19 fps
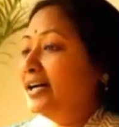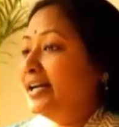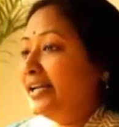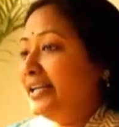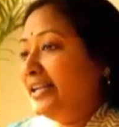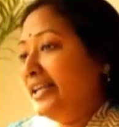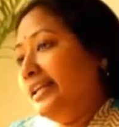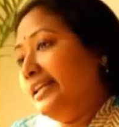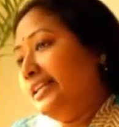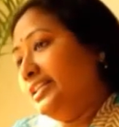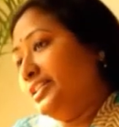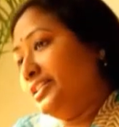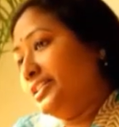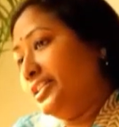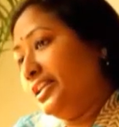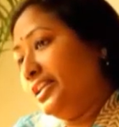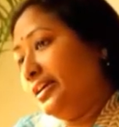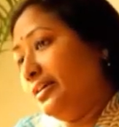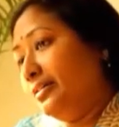in
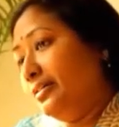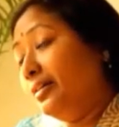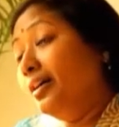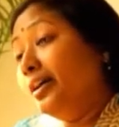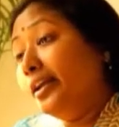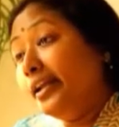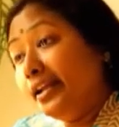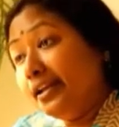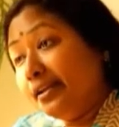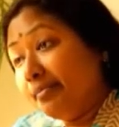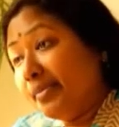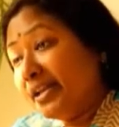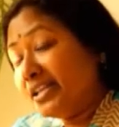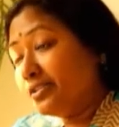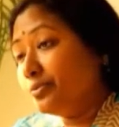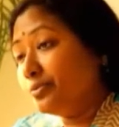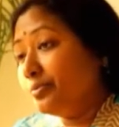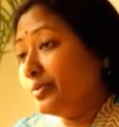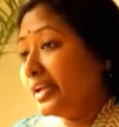English in a
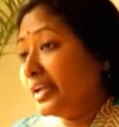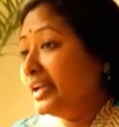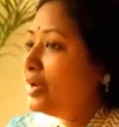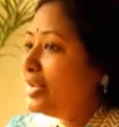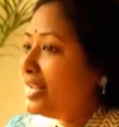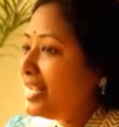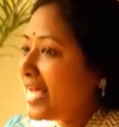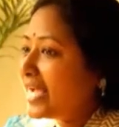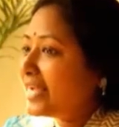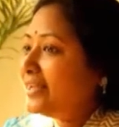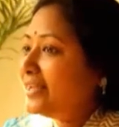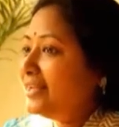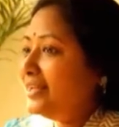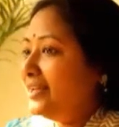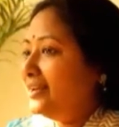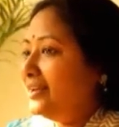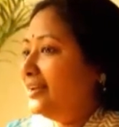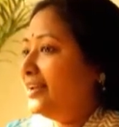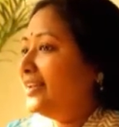better way.
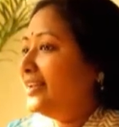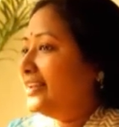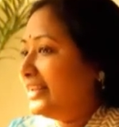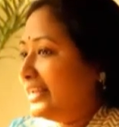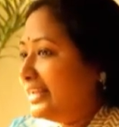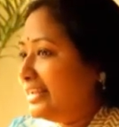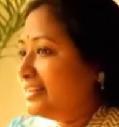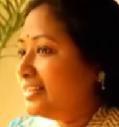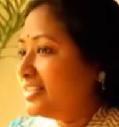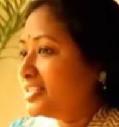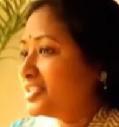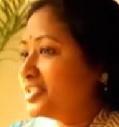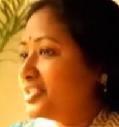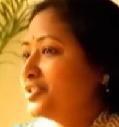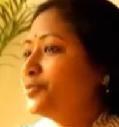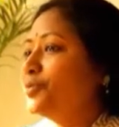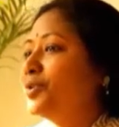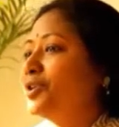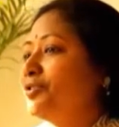Lacking in English
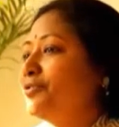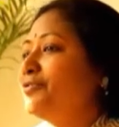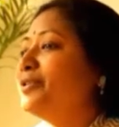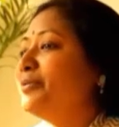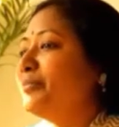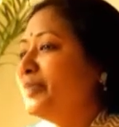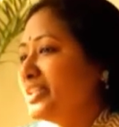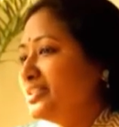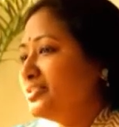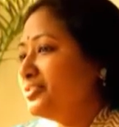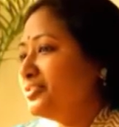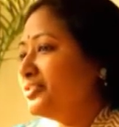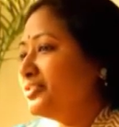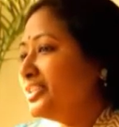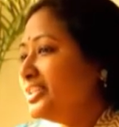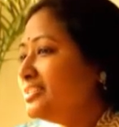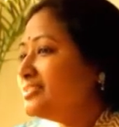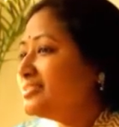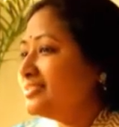is one of the major
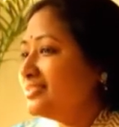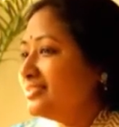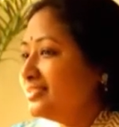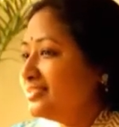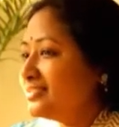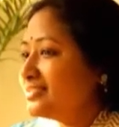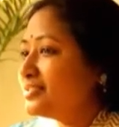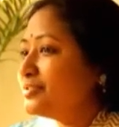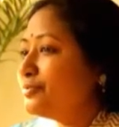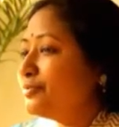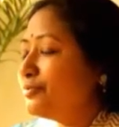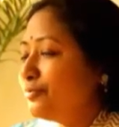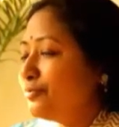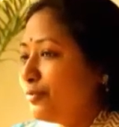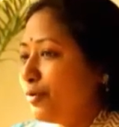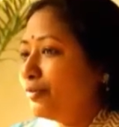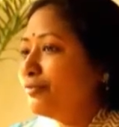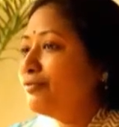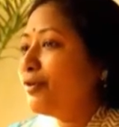reasons
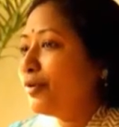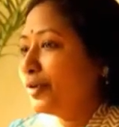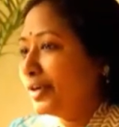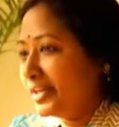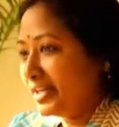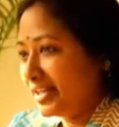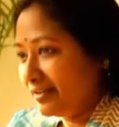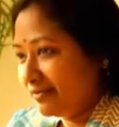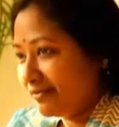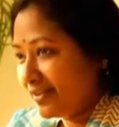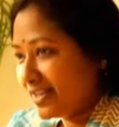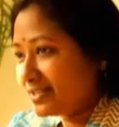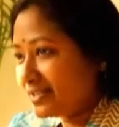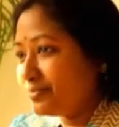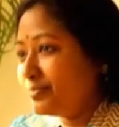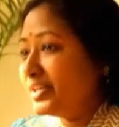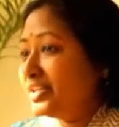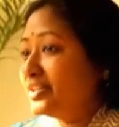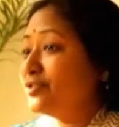for foreign
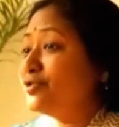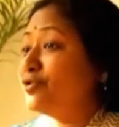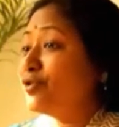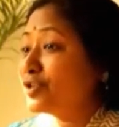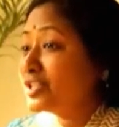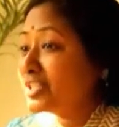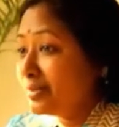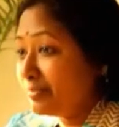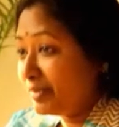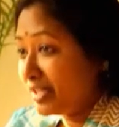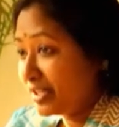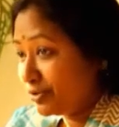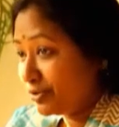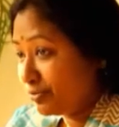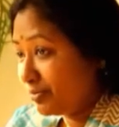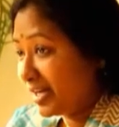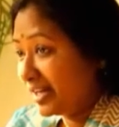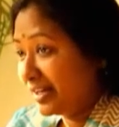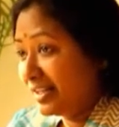investment not coming to
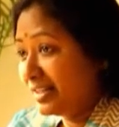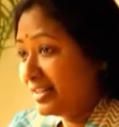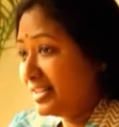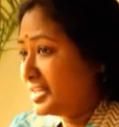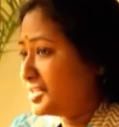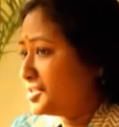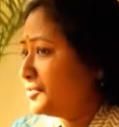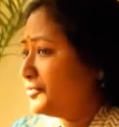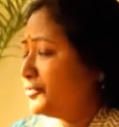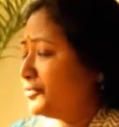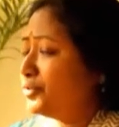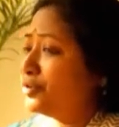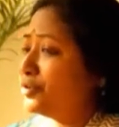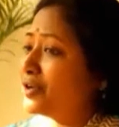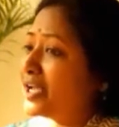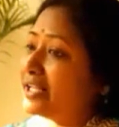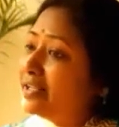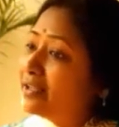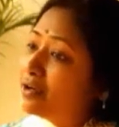Bangladesh. If you
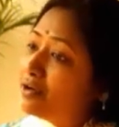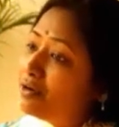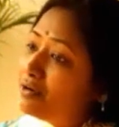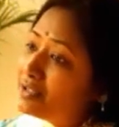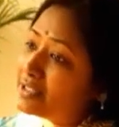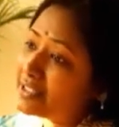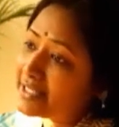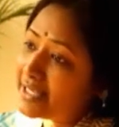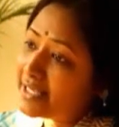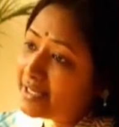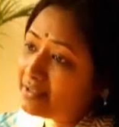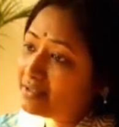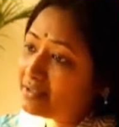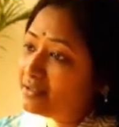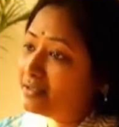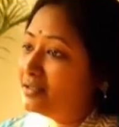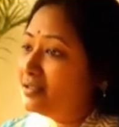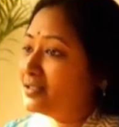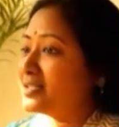look at the call
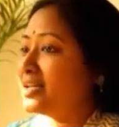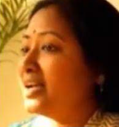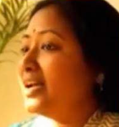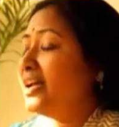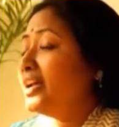centers,